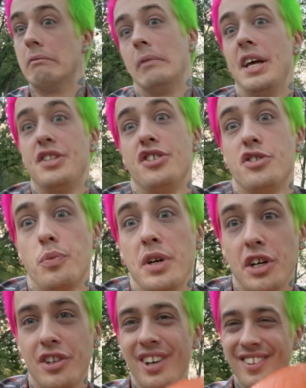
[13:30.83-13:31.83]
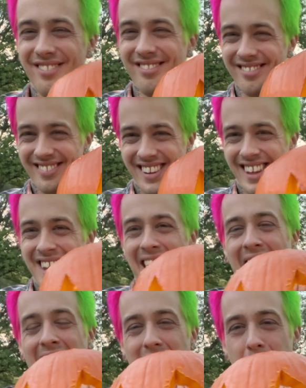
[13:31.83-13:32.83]
it's just weird.
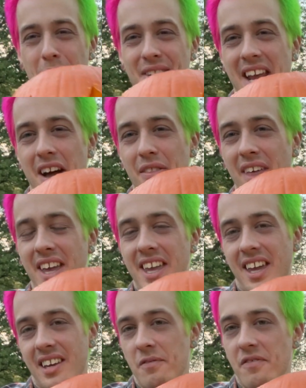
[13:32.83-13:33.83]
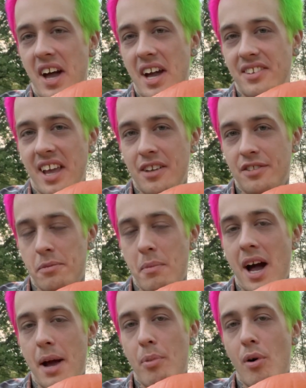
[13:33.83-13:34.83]
But now that he in fact has some
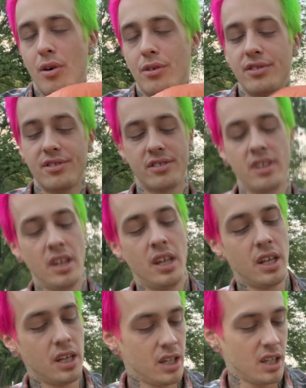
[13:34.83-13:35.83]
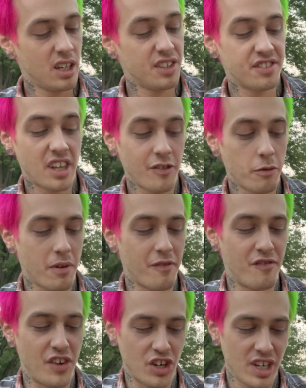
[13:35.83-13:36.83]
eyeballs, let's give him a
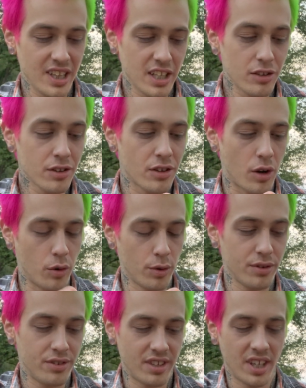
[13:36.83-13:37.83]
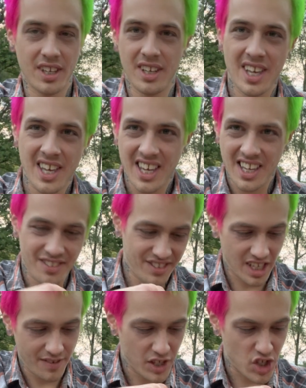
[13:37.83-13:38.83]
very little nose.
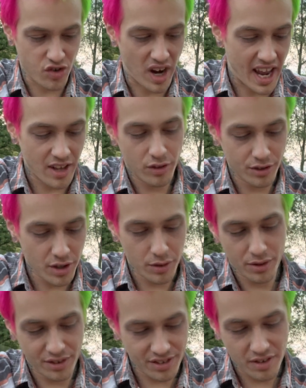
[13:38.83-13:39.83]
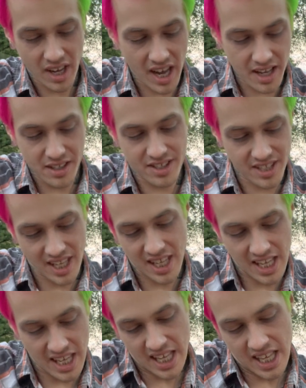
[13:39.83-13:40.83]
Instead of a triangle nose, you guys,
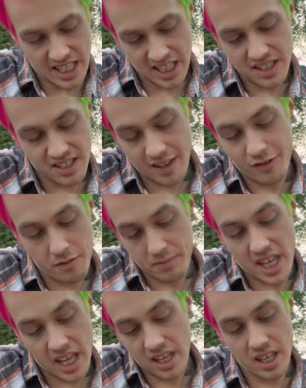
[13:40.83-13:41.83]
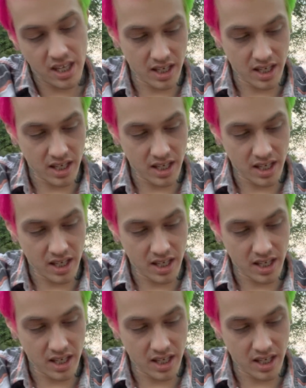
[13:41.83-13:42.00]
let's give him like